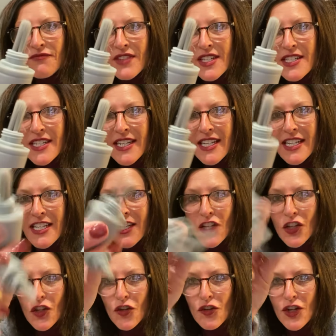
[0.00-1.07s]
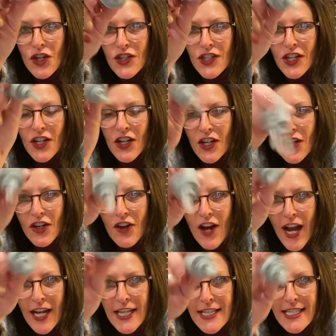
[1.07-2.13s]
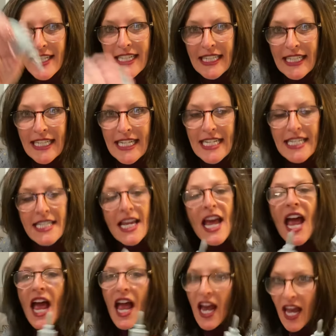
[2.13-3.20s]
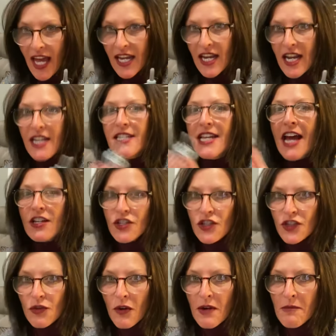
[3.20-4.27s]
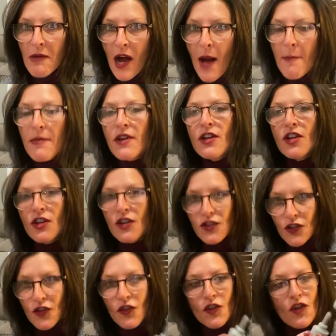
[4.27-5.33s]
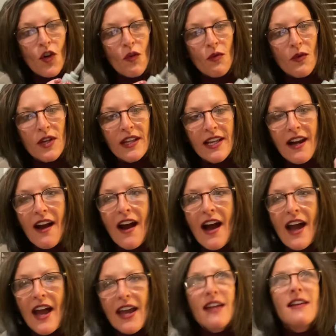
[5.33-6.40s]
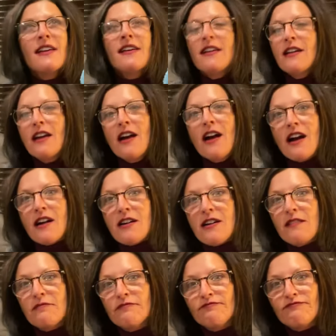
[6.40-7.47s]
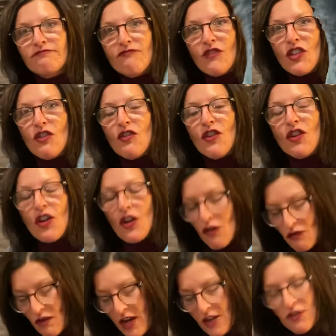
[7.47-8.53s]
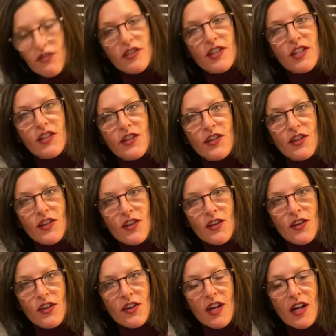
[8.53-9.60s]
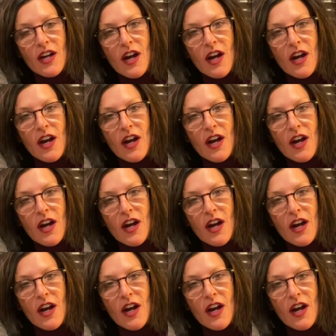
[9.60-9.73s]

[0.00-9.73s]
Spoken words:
to get in little crooks and crannies and clean it, and it attaches to our mop, so you can go really high. You can go underneath your